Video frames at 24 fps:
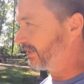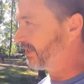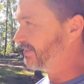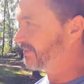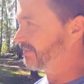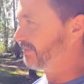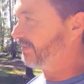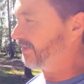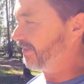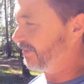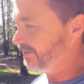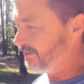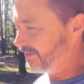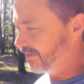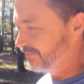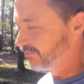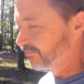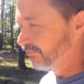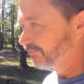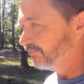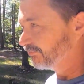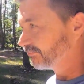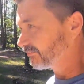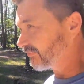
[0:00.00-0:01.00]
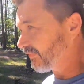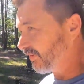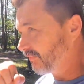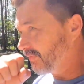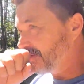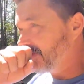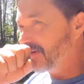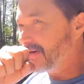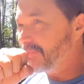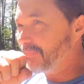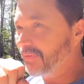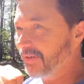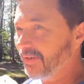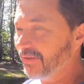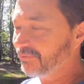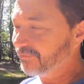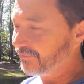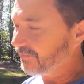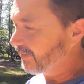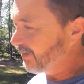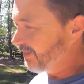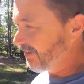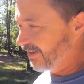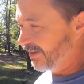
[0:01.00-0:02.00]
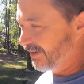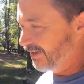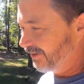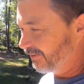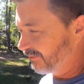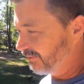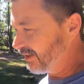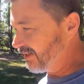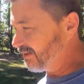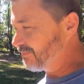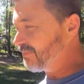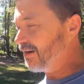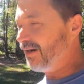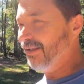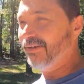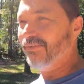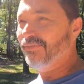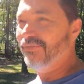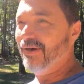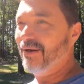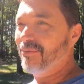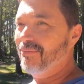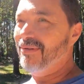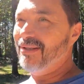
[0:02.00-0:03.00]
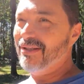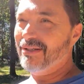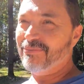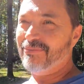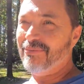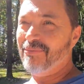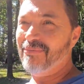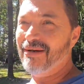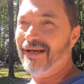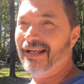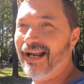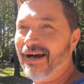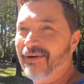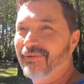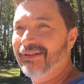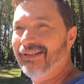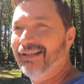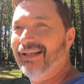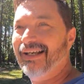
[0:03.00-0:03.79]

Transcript: days ago, we were up here. We didn't bother filming this, but man, I would